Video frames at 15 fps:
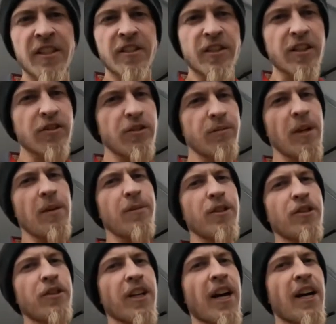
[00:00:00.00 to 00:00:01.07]
Just remember,
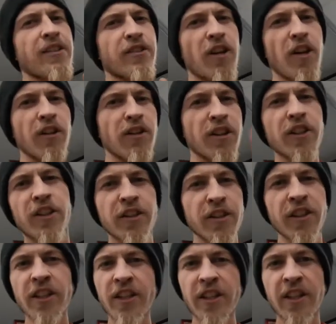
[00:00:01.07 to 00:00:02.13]
you guys all
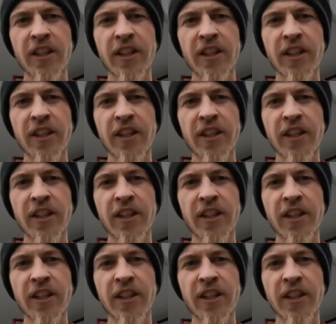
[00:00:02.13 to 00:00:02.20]
learned